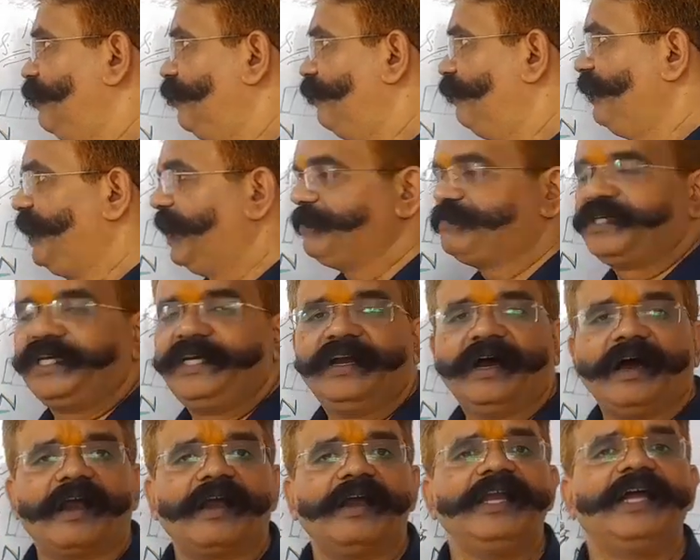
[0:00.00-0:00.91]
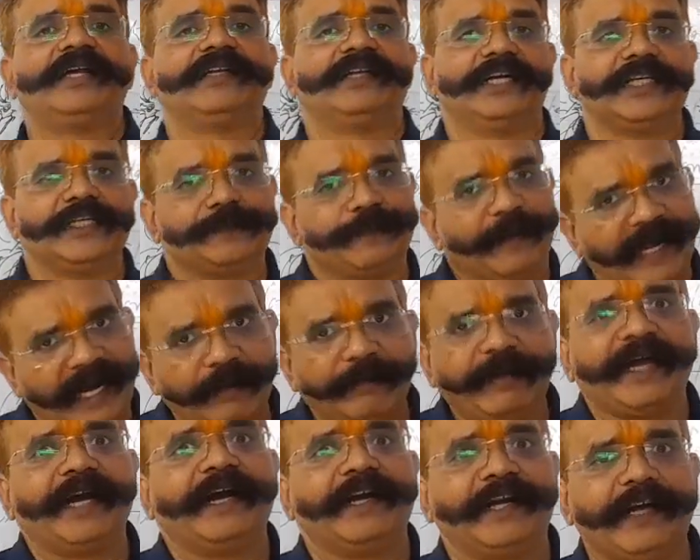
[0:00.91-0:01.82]
we have seen earlier, that is
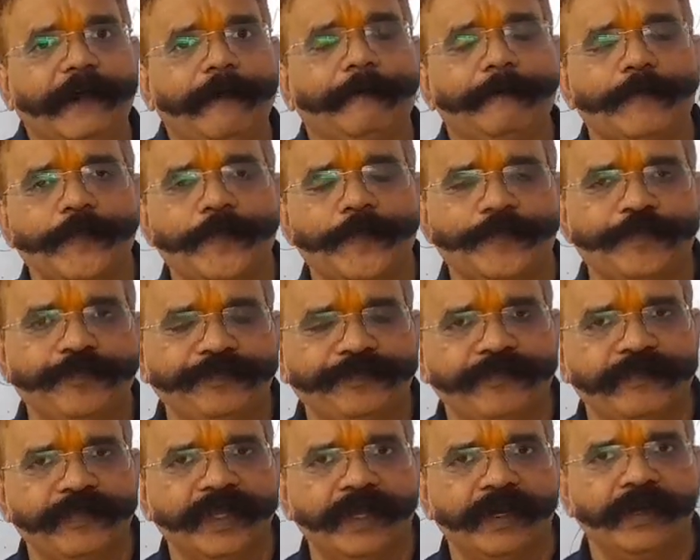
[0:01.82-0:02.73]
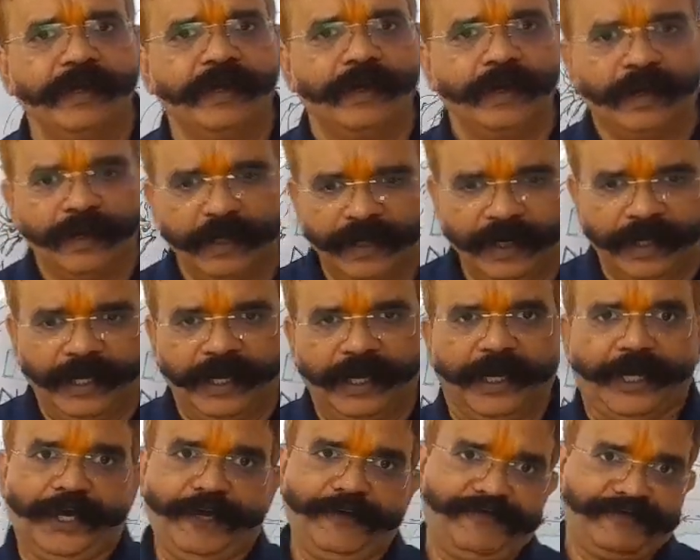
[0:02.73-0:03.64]
paramagnetic.
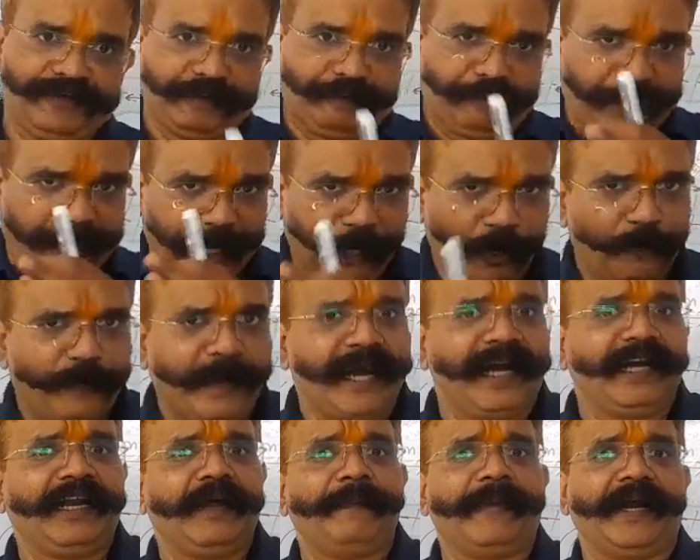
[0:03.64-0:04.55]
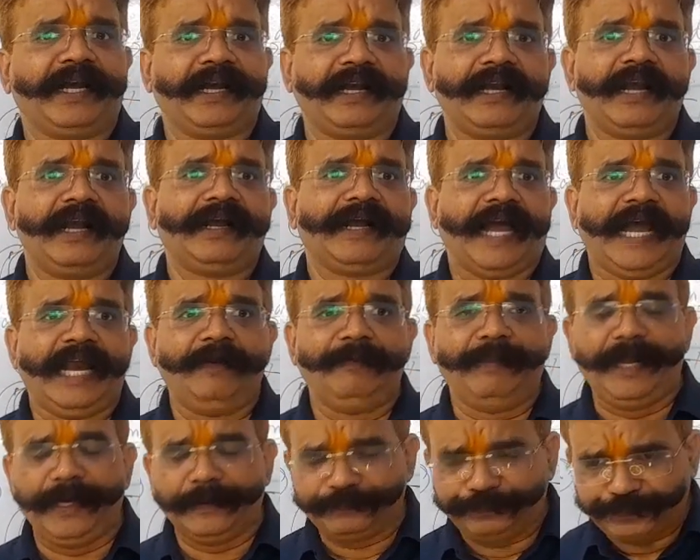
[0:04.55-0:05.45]
If ferromagnetic material can
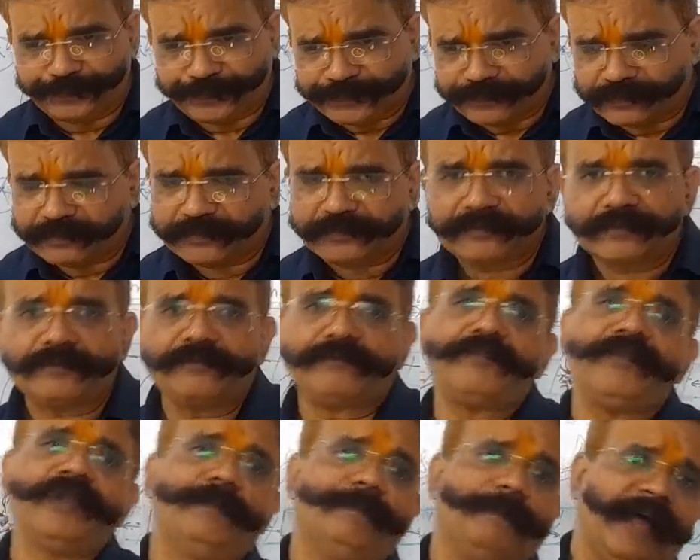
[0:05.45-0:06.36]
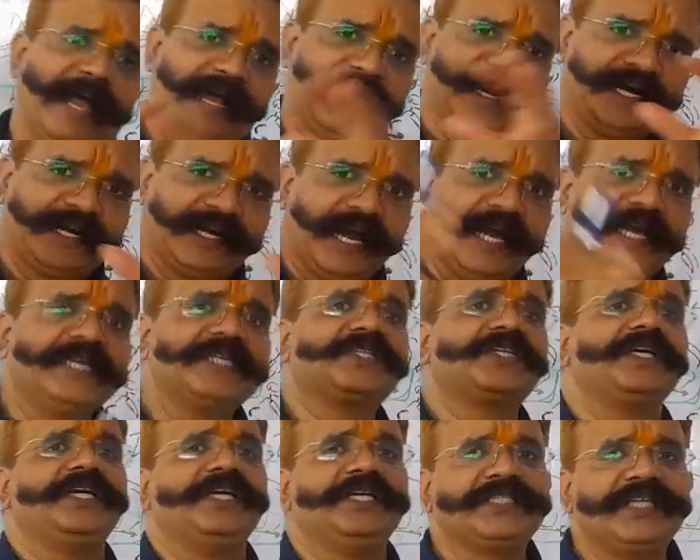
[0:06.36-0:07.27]
be
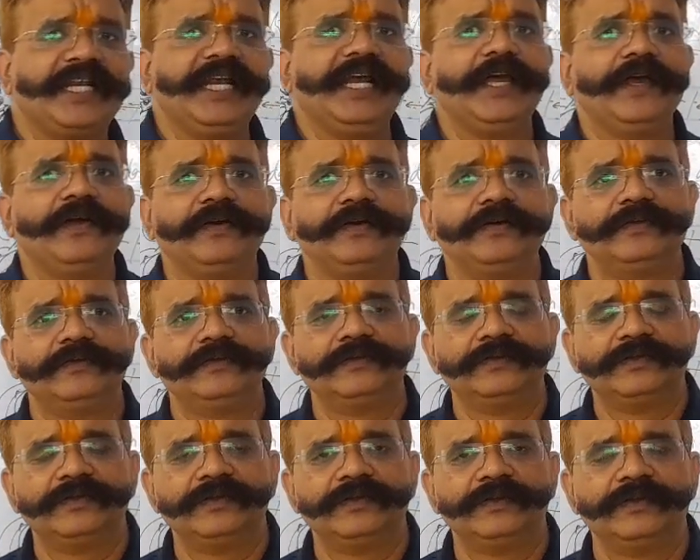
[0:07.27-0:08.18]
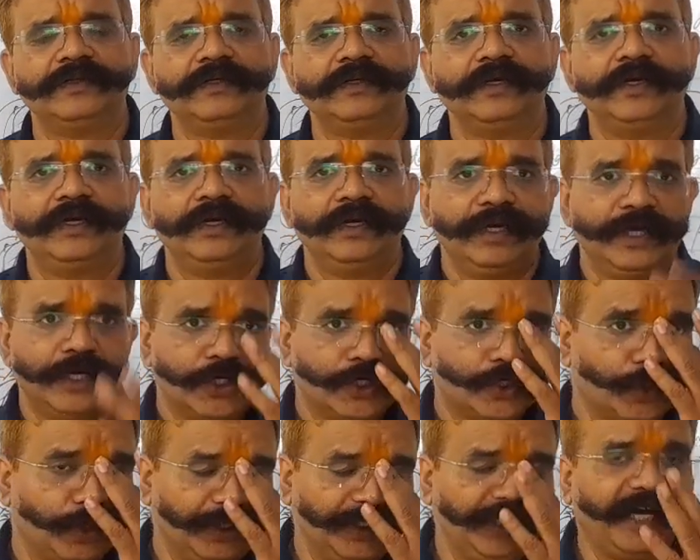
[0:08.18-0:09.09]
magnetized easily,
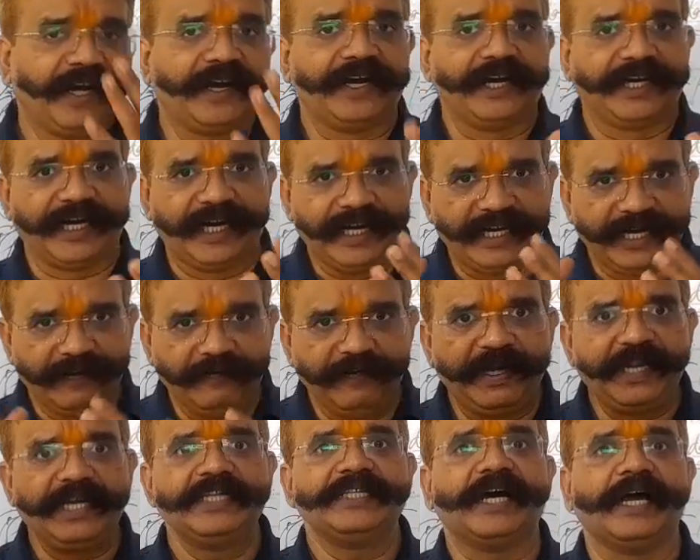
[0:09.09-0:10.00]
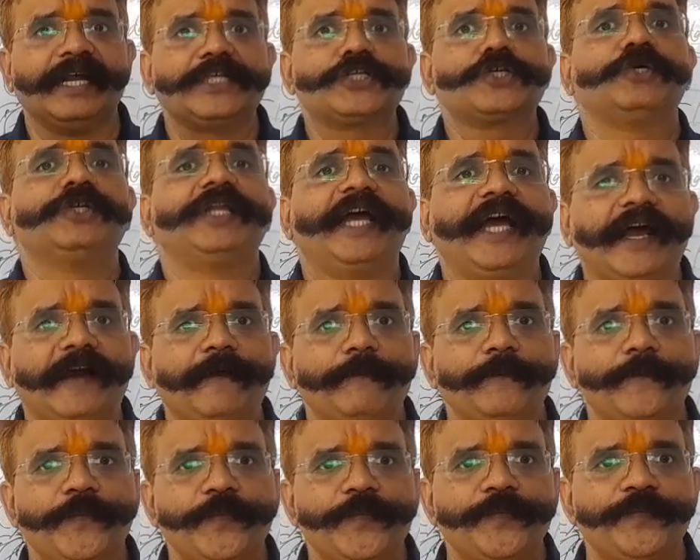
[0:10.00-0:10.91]
so their retentivity is also
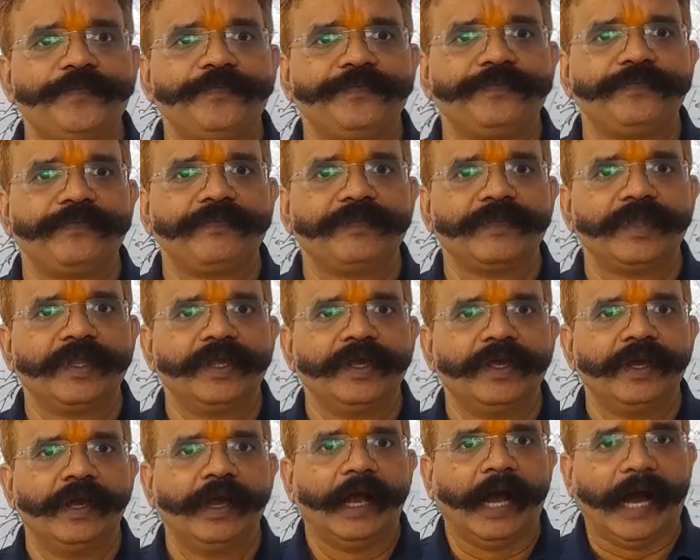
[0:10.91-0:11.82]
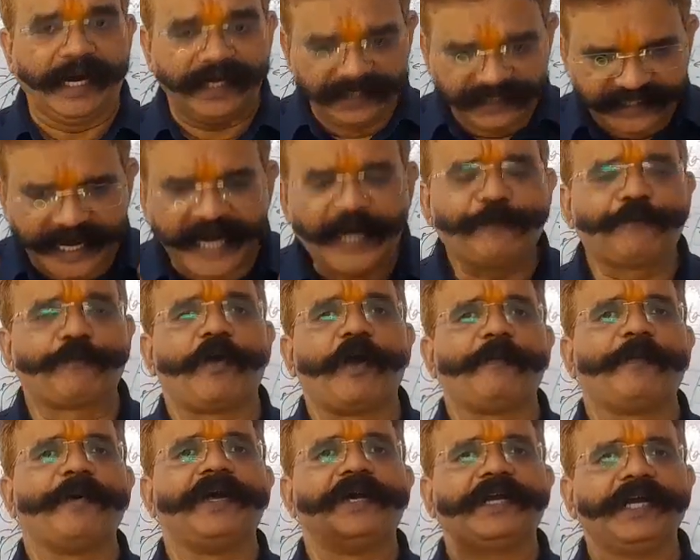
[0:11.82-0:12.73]
there, and that
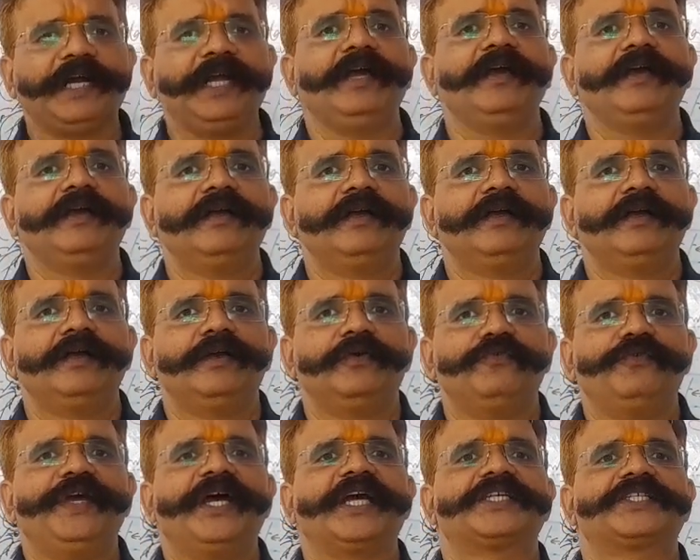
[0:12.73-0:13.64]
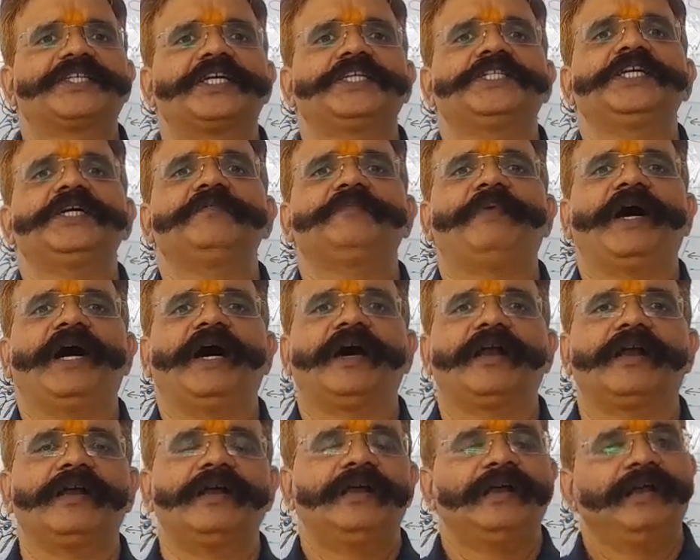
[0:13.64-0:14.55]
property we are searching for